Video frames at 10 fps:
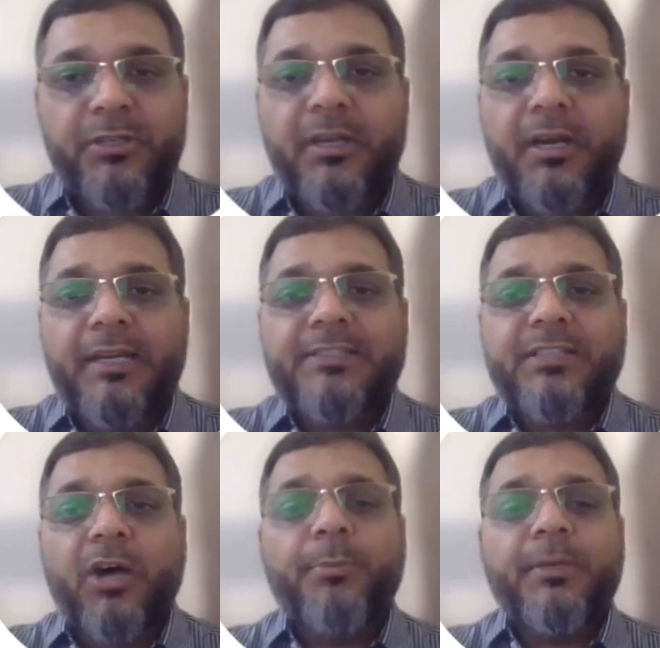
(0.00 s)
regardless
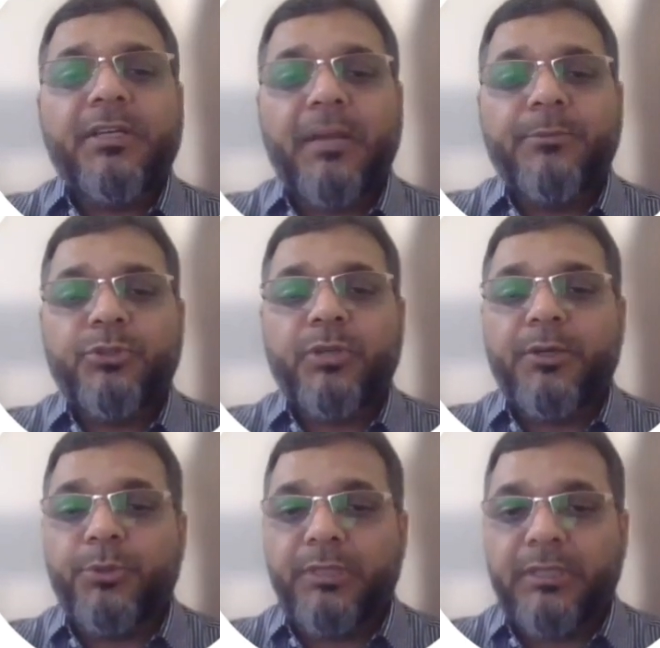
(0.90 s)
how many times you are
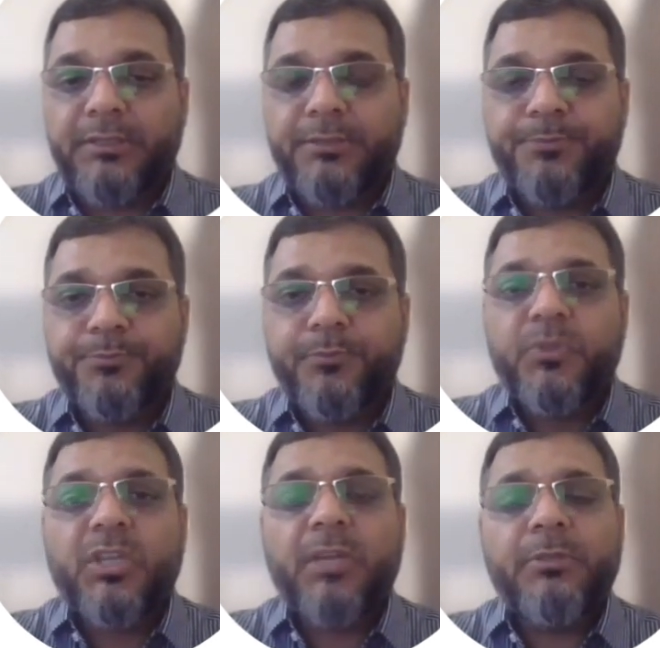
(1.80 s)
doing it.
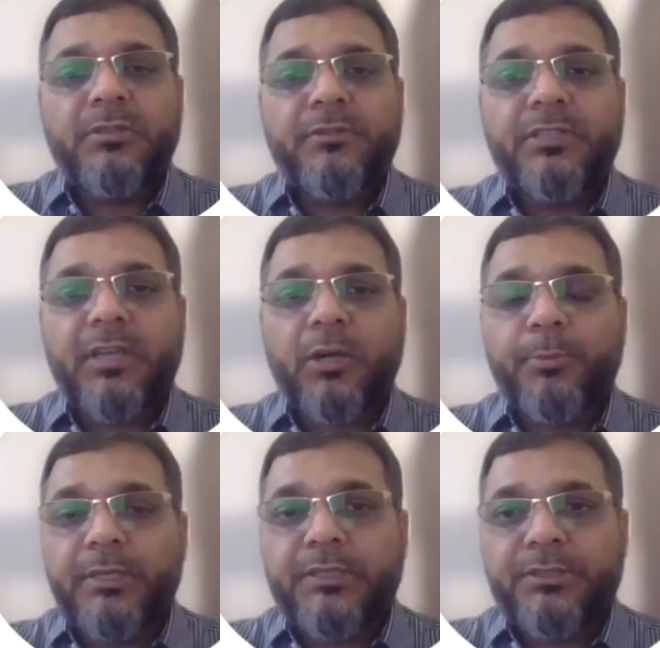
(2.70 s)
Same is with the
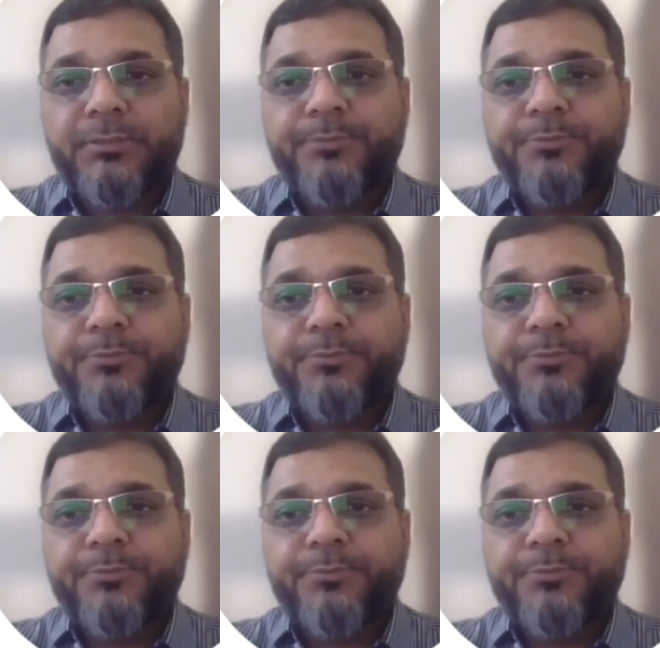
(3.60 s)
documentation.